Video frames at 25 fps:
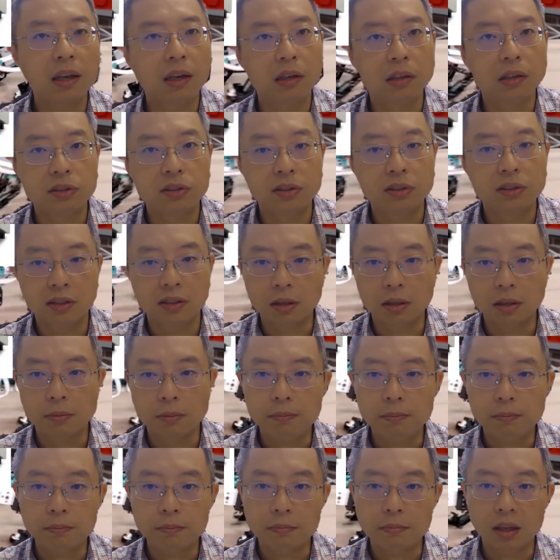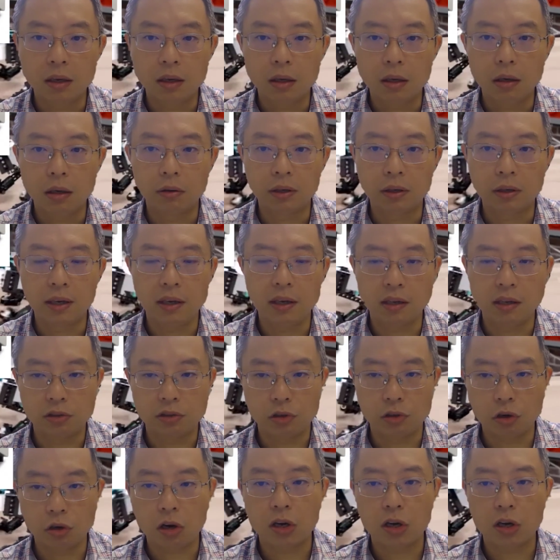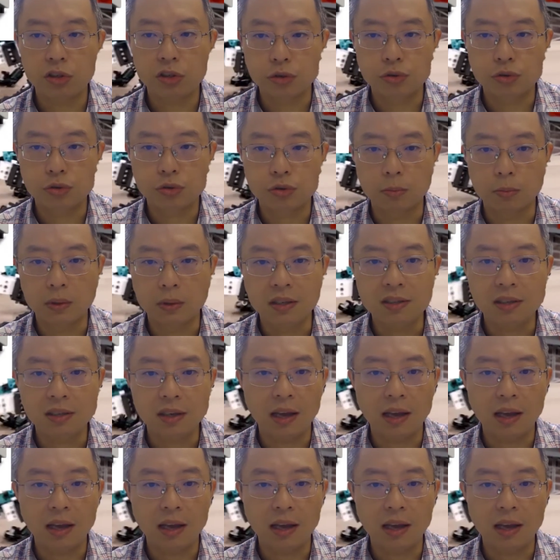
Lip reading: system, okay, as a large instrument, and